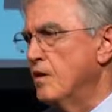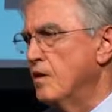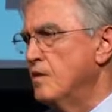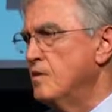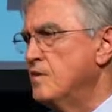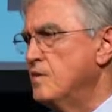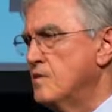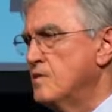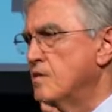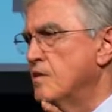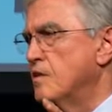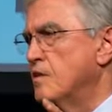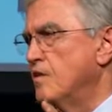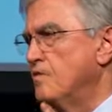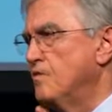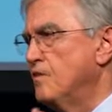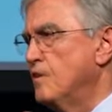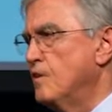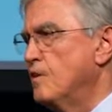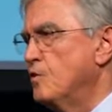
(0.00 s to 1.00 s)
is the
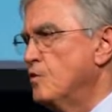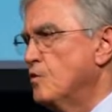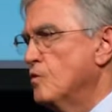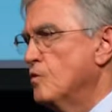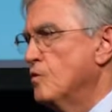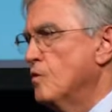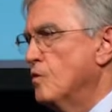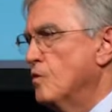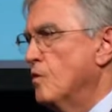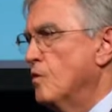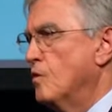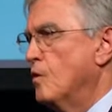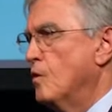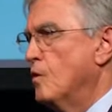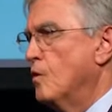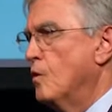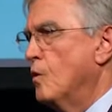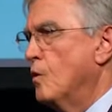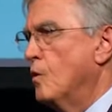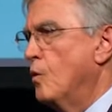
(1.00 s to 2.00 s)
definition
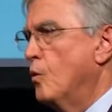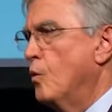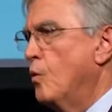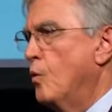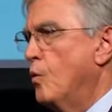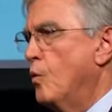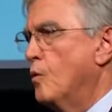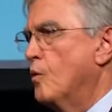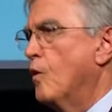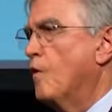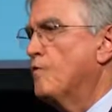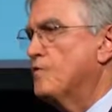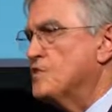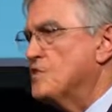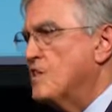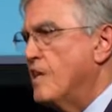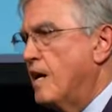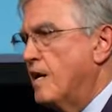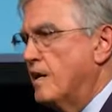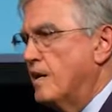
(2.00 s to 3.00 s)
of
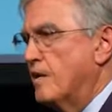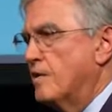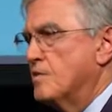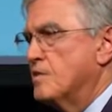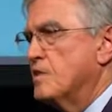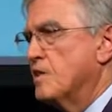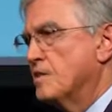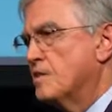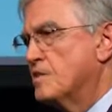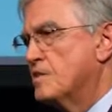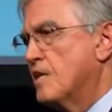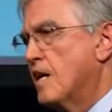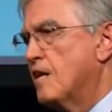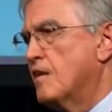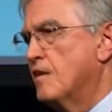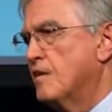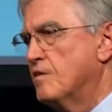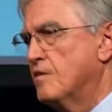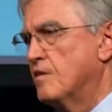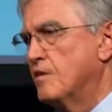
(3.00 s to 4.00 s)
science,
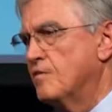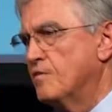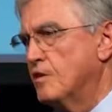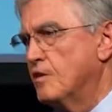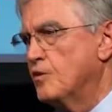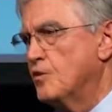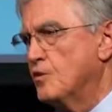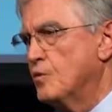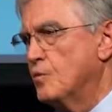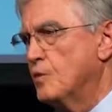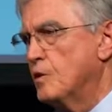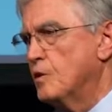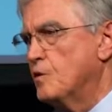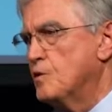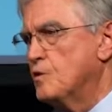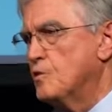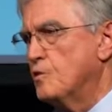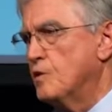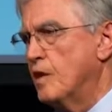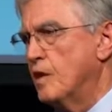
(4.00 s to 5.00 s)
exactly the definition we
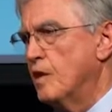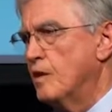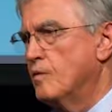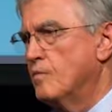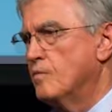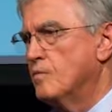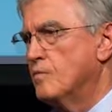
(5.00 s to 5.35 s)
use today.